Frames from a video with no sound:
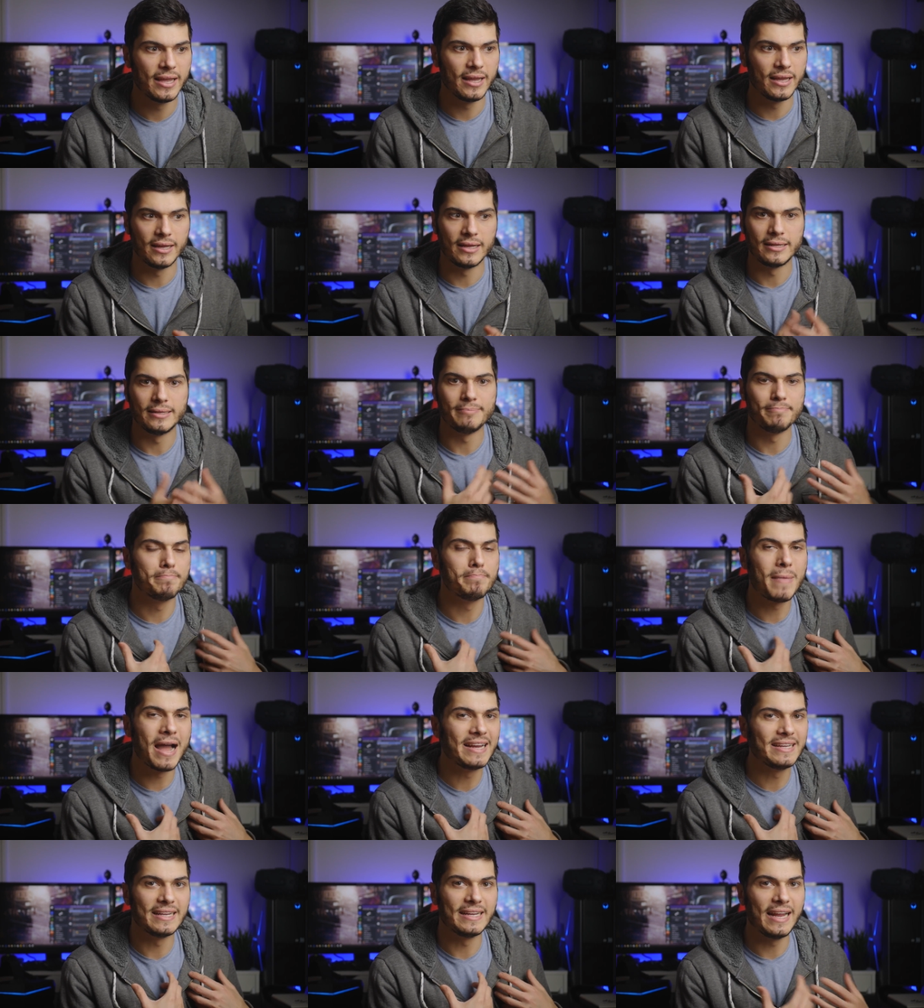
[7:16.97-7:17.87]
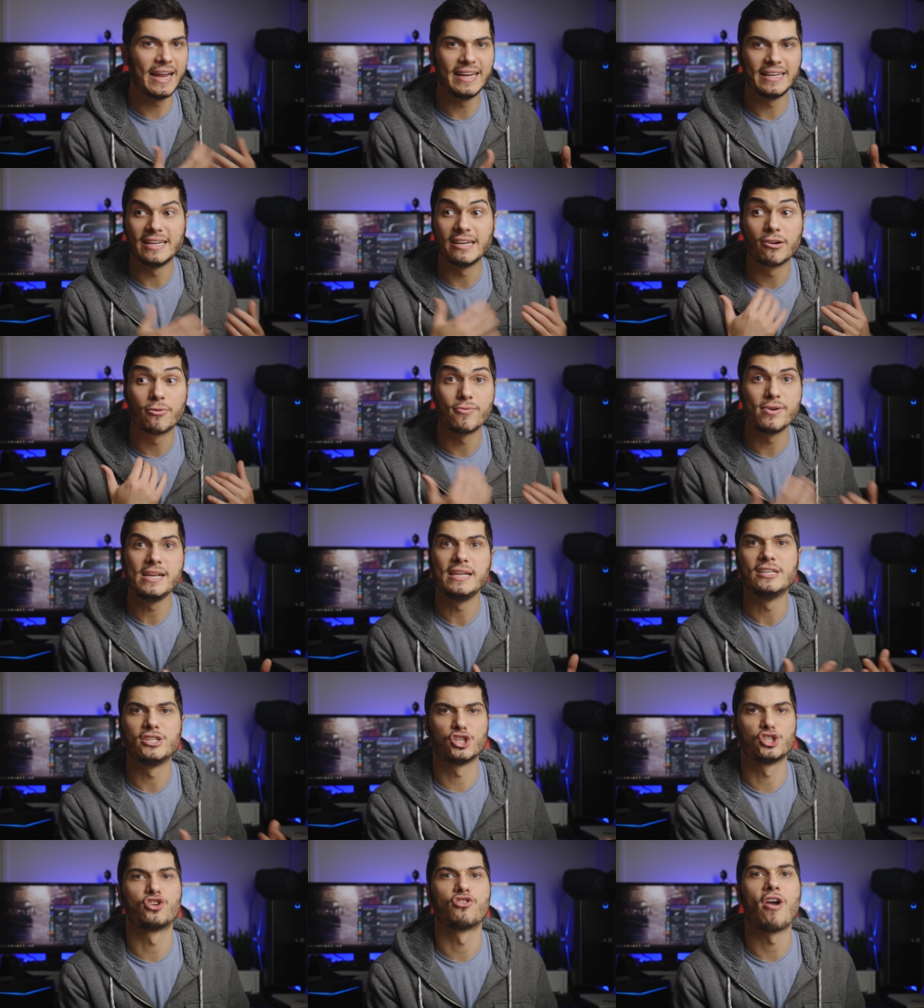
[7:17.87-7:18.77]
My 1080
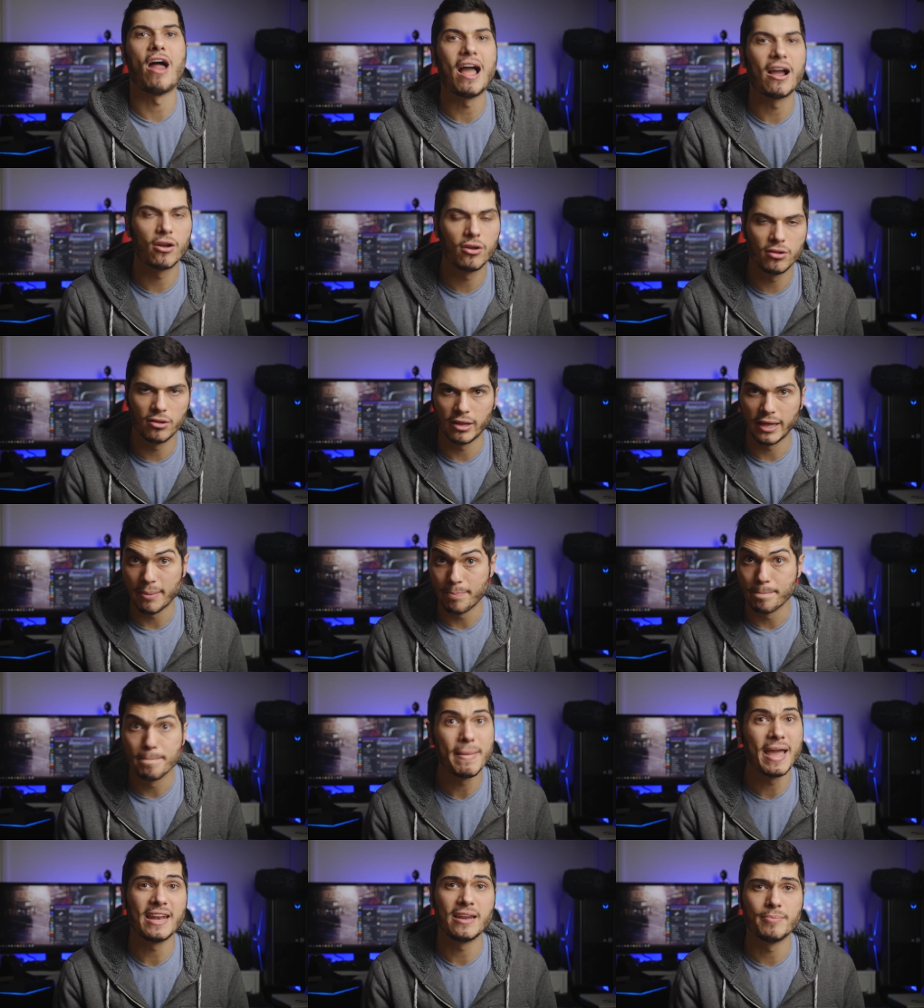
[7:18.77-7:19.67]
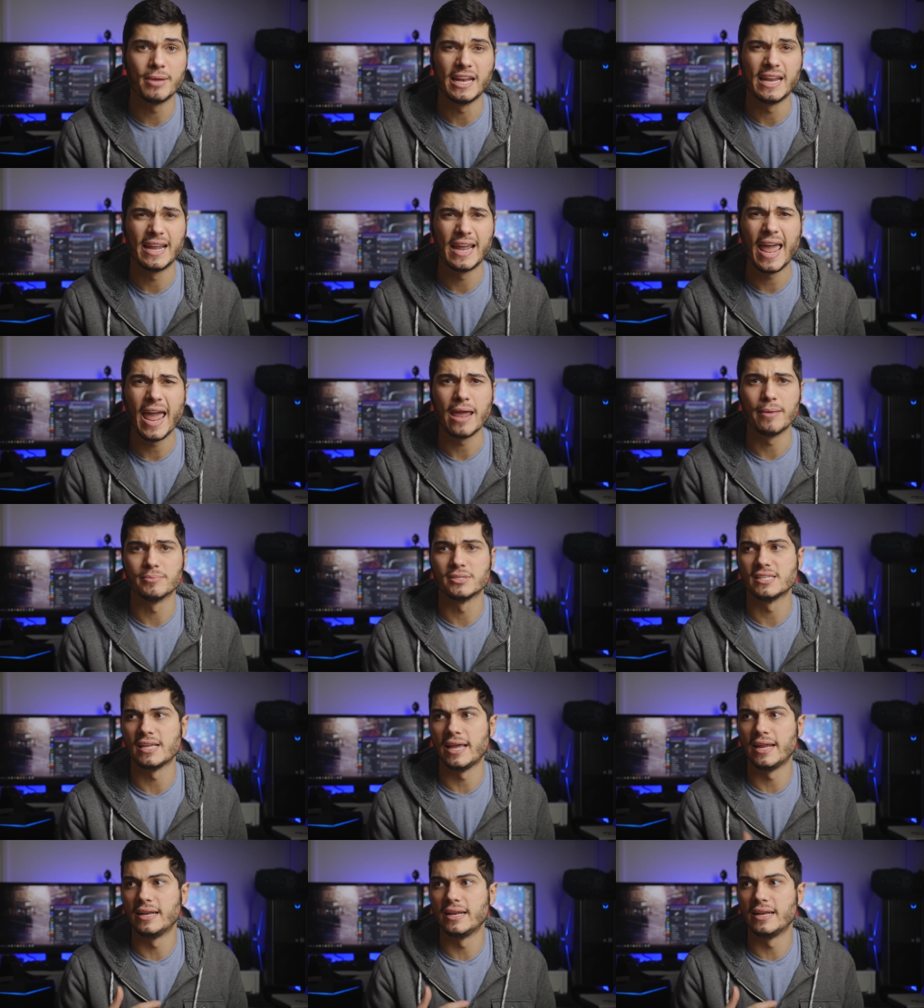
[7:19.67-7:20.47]
really struggle in many games,